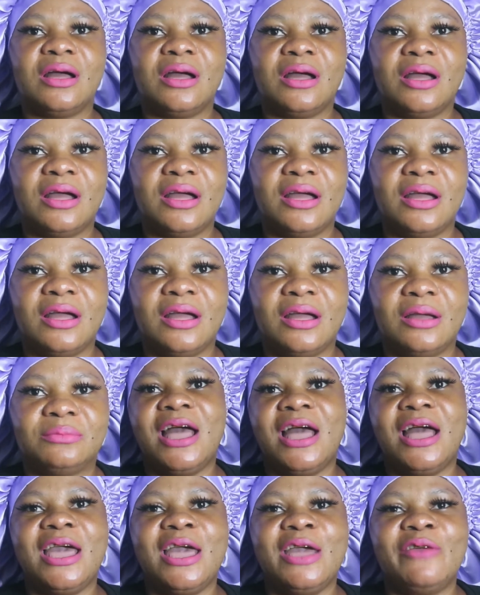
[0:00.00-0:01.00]

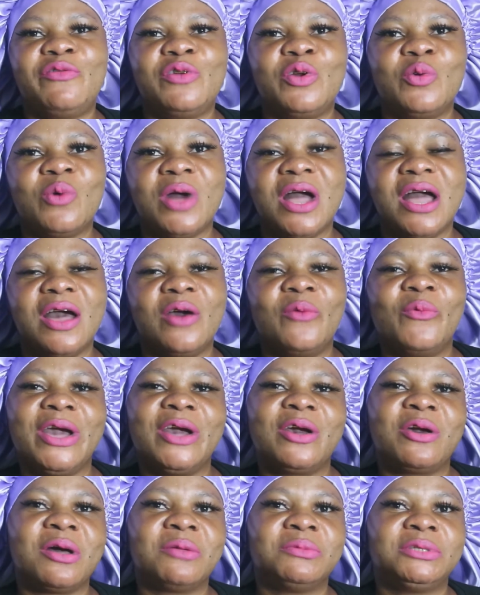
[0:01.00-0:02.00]
Hi everyone,
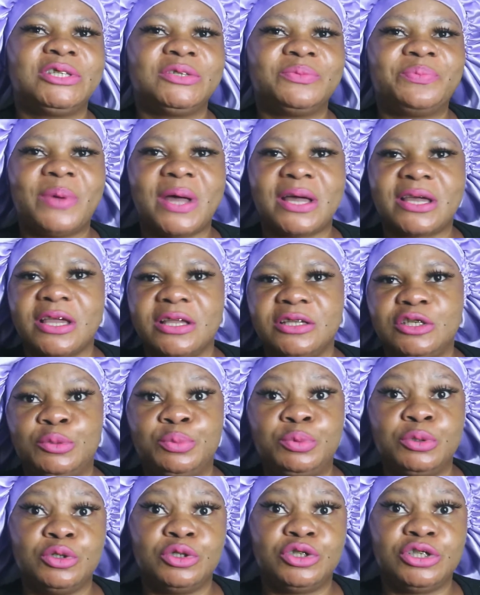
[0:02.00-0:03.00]
welcome to
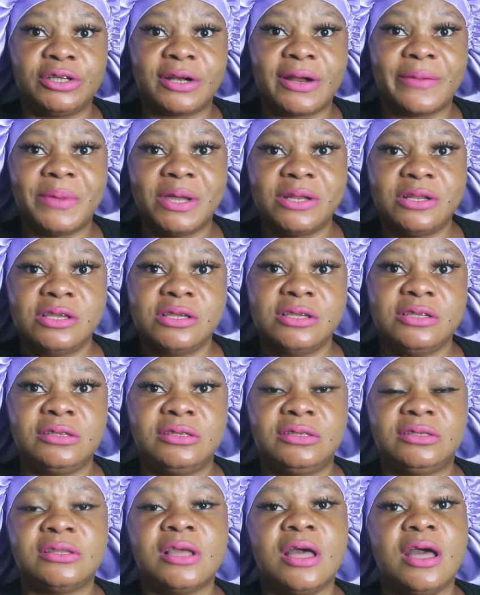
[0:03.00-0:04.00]
Package Beauty
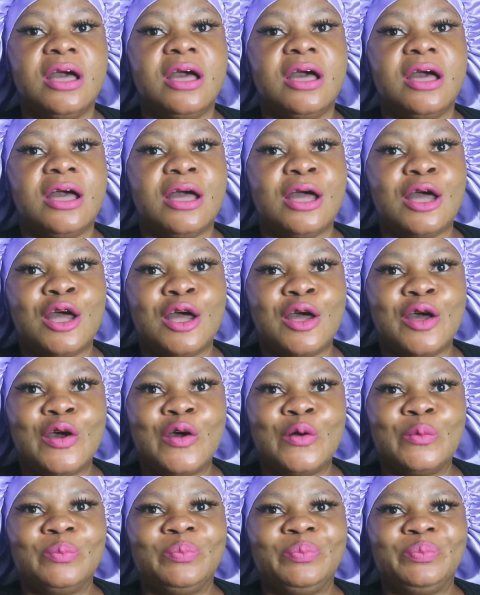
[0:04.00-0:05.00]
Remedies.
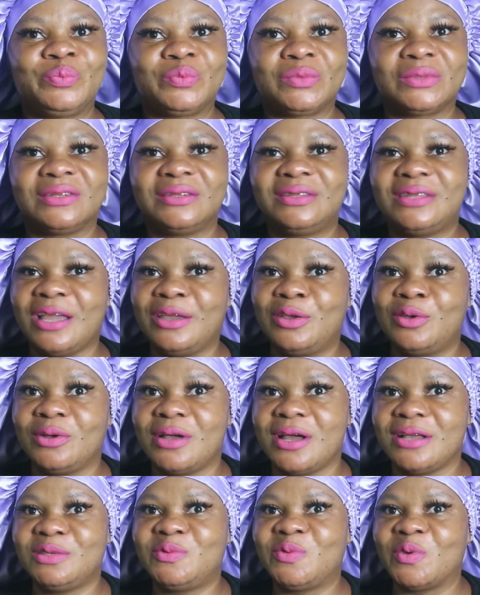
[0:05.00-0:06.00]
Thank you
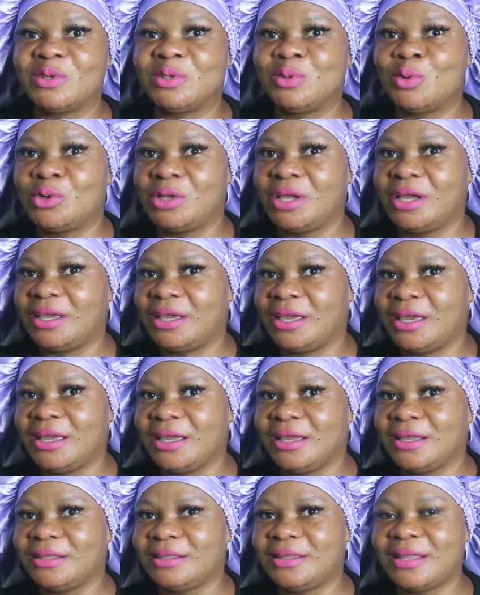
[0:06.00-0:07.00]
guys for tuning
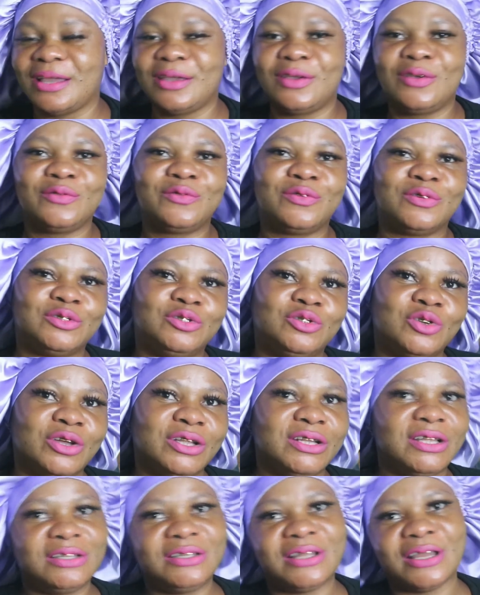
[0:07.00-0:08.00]
in. Thank you for
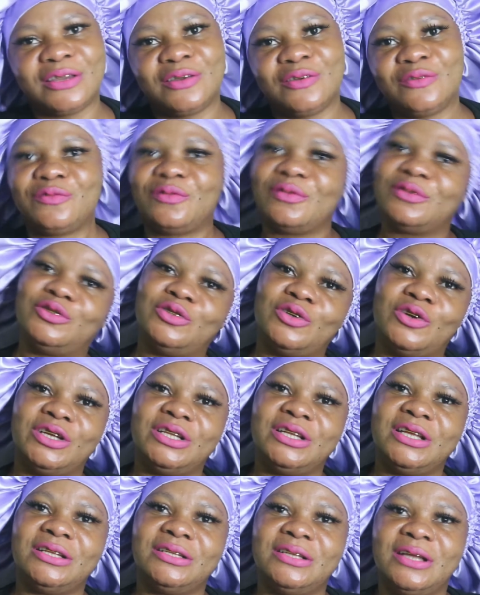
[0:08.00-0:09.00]

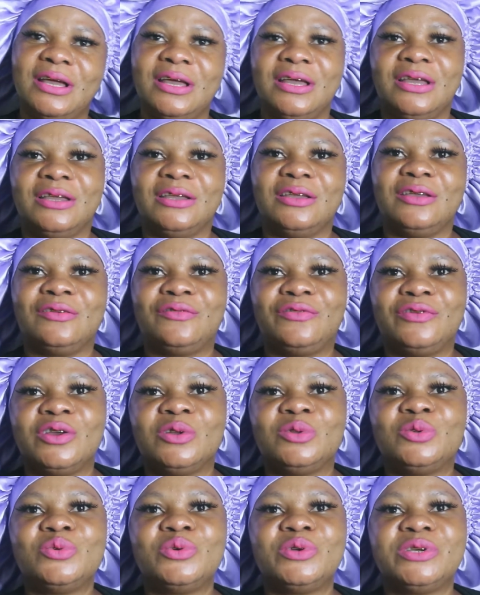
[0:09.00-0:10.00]
joining. If
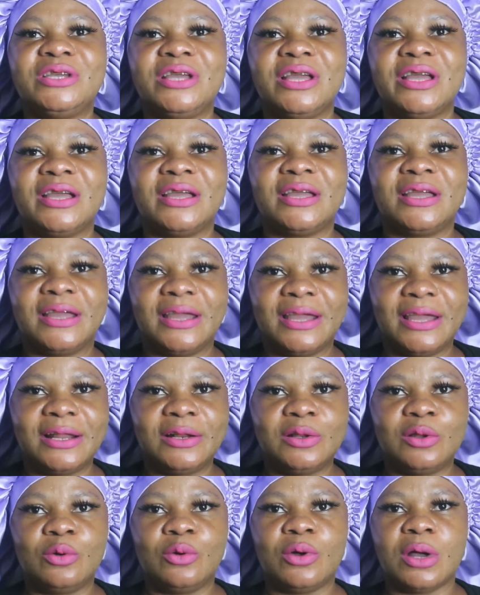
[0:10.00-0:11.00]
you're new here,
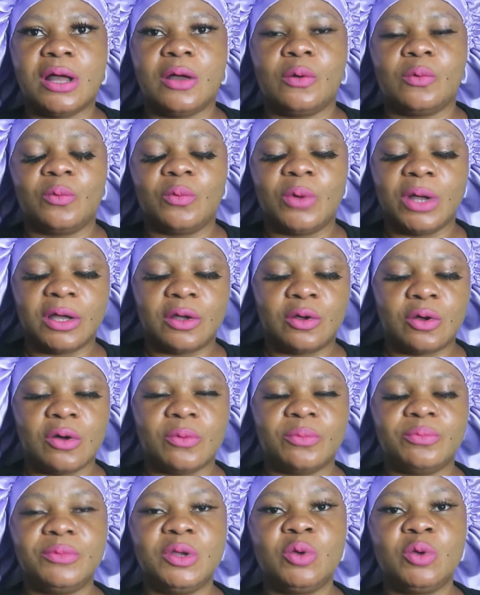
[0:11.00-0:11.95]
hello and welcome.